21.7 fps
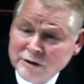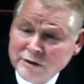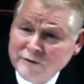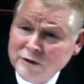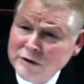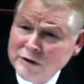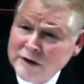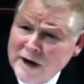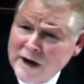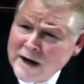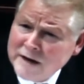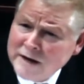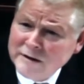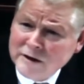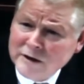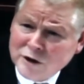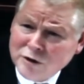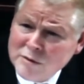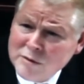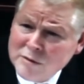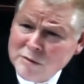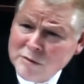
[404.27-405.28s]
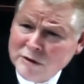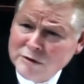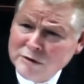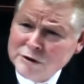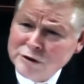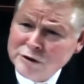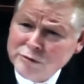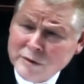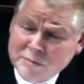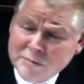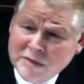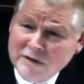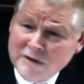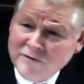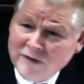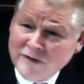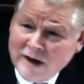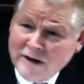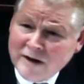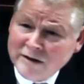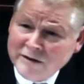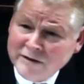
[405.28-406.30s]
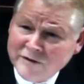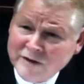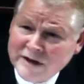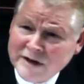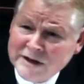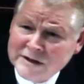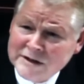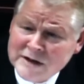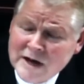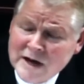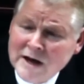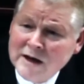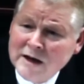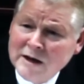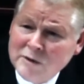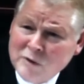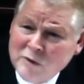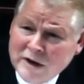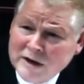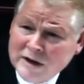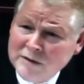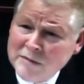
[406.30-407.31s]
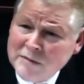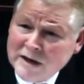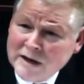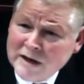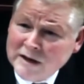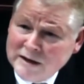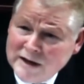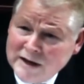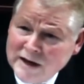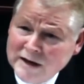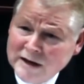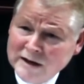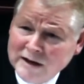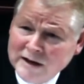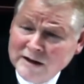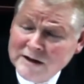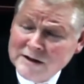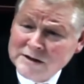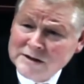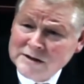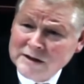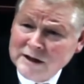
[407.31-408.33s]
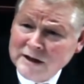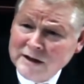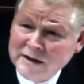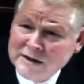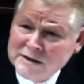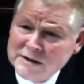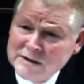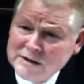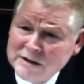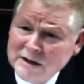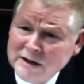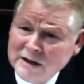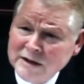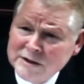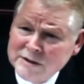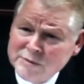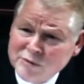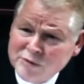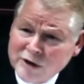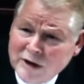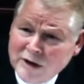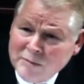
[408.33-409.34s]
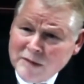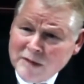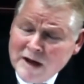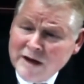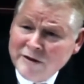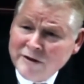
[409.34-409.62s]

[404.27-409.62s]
If you target the criminals, the repeat violent offenders, we can make a dent in this in this in this problem.